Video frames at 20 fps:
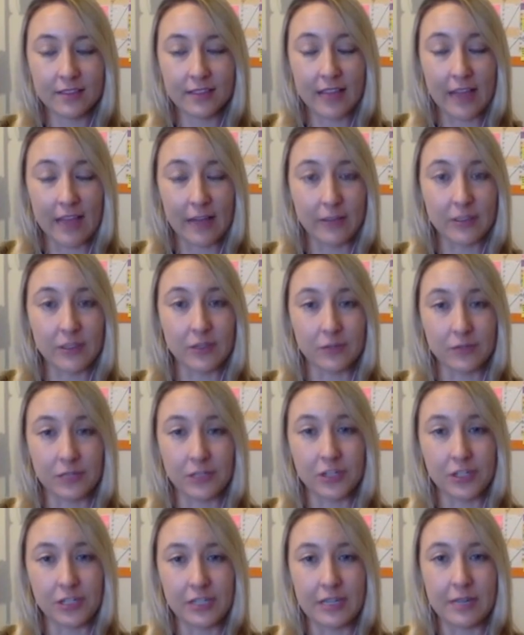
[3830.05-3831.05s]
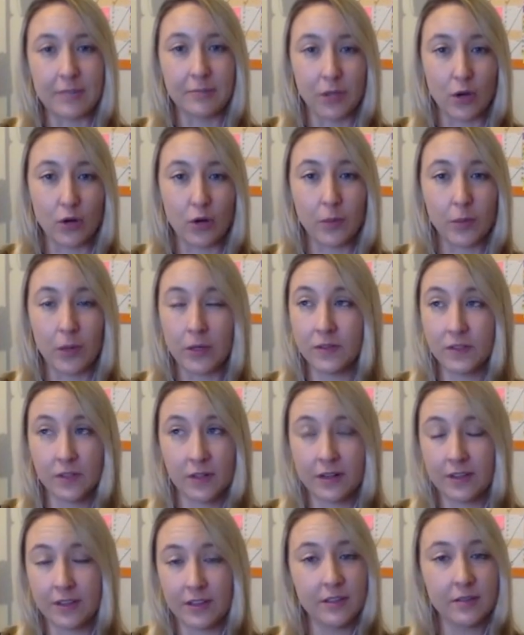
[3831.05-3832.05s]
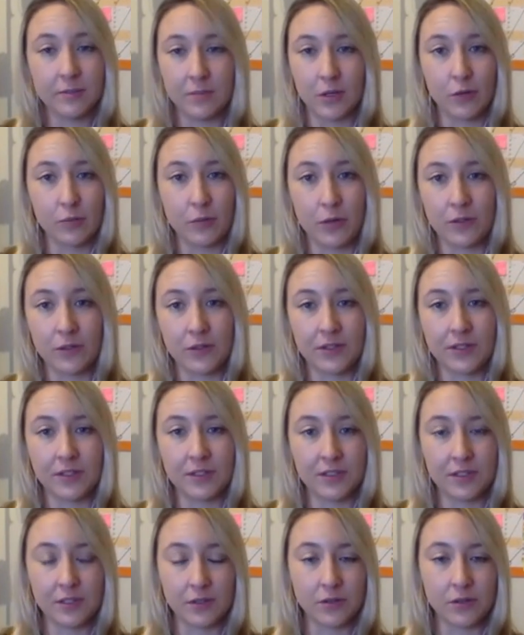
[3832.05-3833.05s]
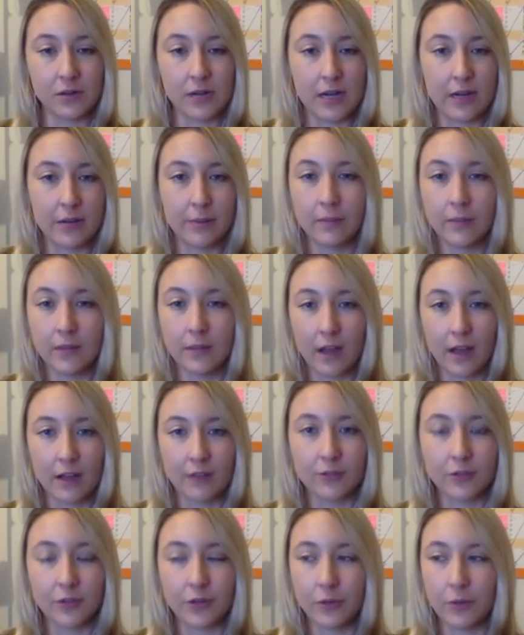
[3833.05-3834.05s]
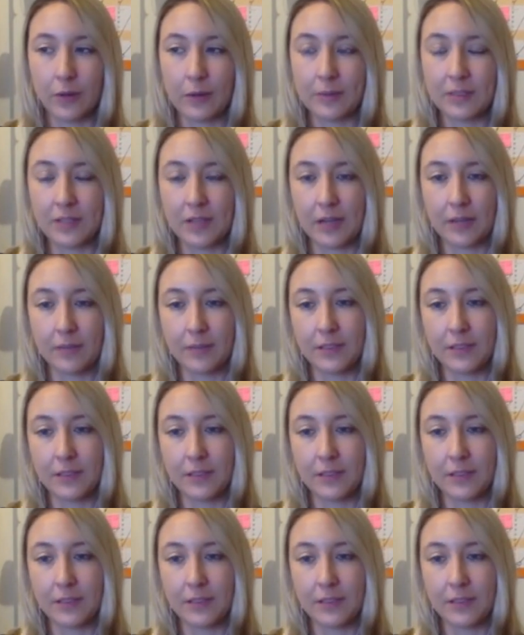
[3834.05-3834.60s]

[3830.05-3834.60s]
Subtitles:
That was originally a blog post, and I think the blog post is still live on her website.